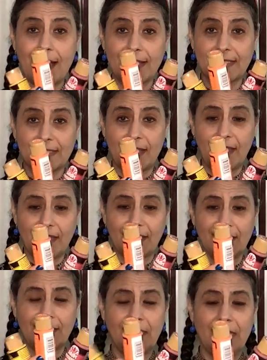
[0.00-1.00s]
azraq,
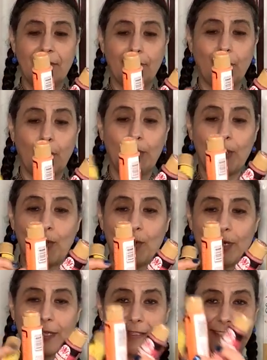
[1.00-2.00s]
for the
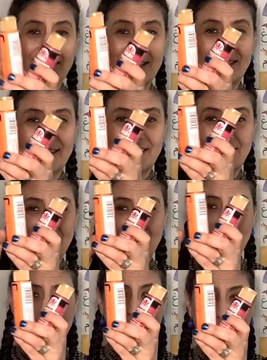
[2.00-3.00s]
orange,
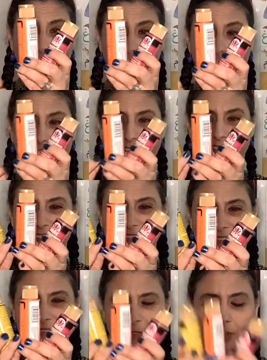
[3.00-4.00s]
Portugal.
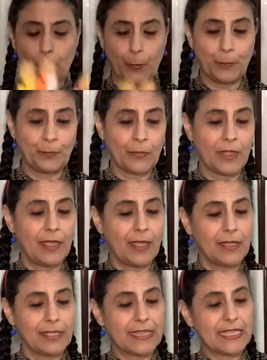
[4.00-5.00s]
So
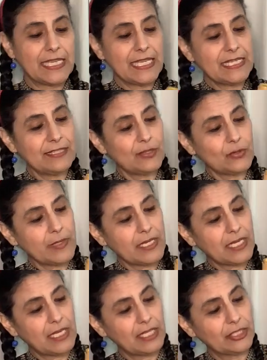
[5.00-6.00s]
these three
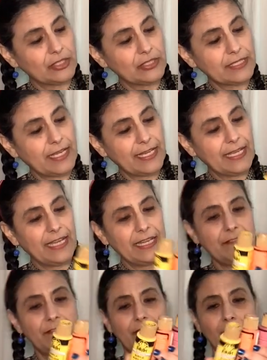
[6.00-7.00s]
colors I kind
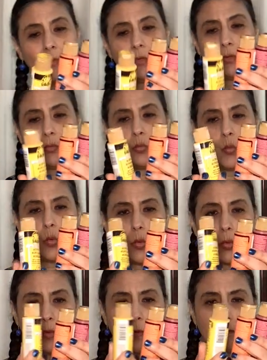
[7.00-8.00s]
of felt were
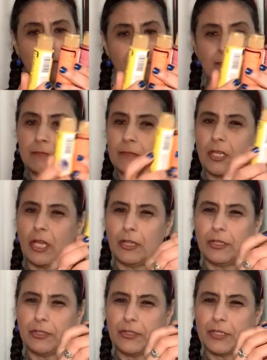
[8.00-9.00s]
warm
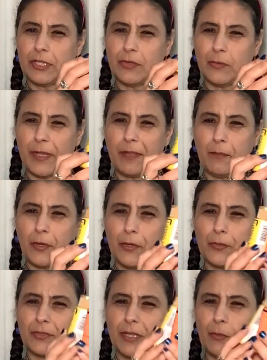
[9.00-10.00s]
colors in the
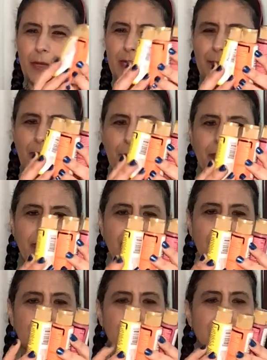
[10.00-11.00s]
rainbow, so I wanted my
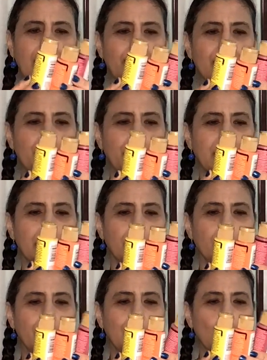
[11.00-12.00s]
plate this time to be a
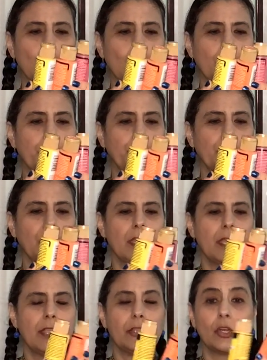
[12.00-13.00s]
little bit warm.
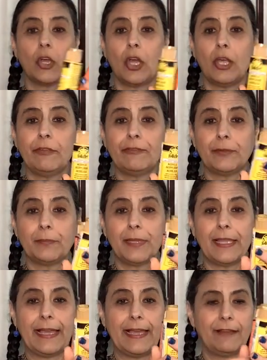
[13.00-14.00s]
They're all from
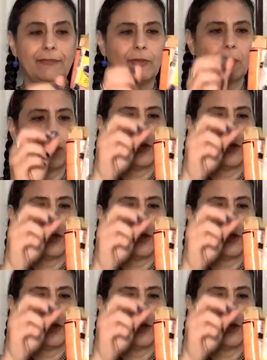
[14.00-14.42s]
Plaid Folk